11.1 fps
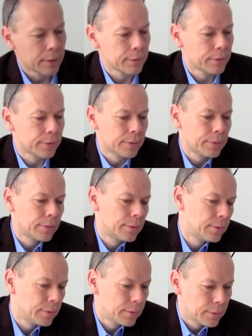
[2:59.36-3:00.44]

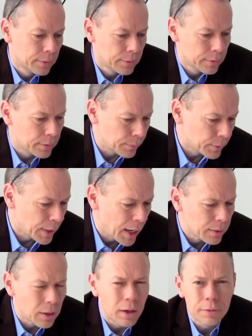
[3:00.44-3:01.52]
some
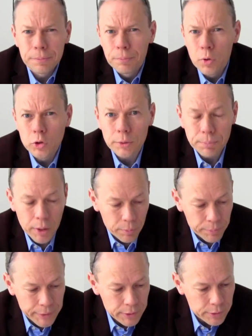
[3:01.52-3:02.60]
kind of project
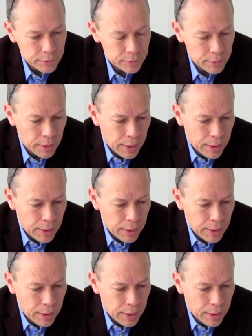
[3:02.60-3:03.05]
parameters